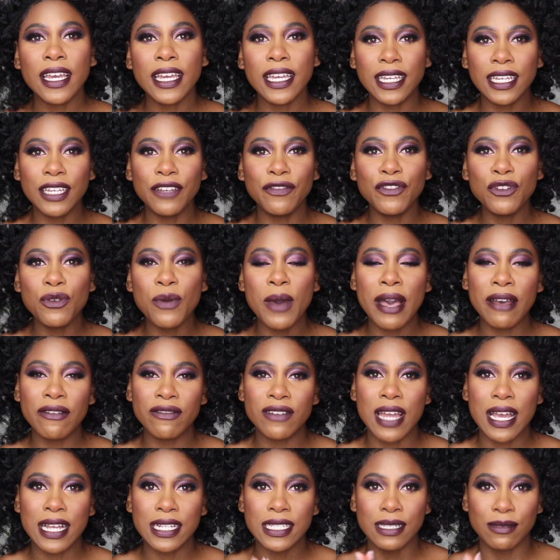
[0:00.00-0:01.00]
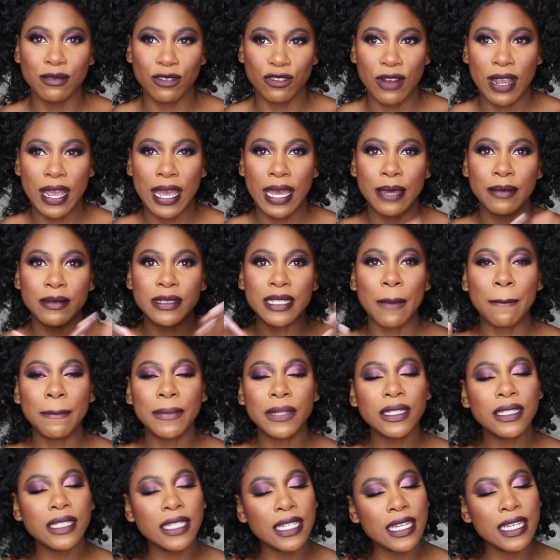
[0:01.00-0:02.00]
If you have not subscribed,
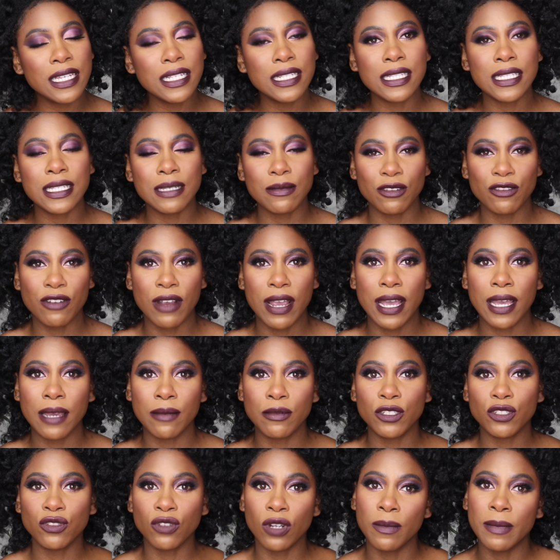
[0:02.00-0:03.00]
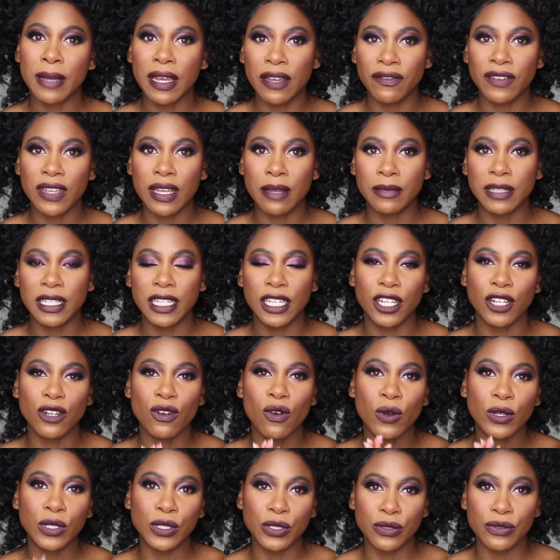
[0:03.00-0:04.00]
please subscribe. Join my family here
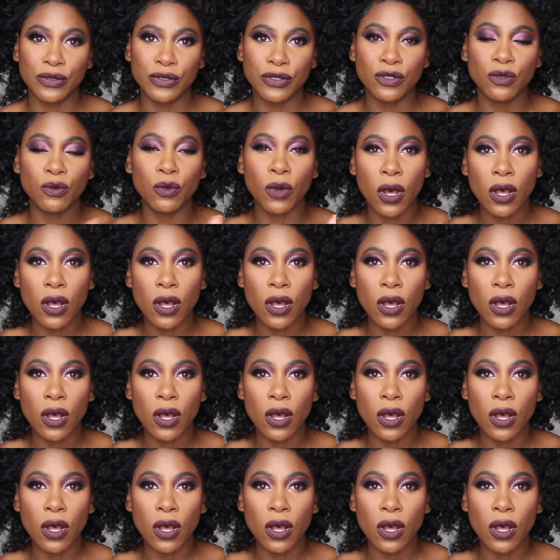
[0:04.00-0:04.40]
on YouTube.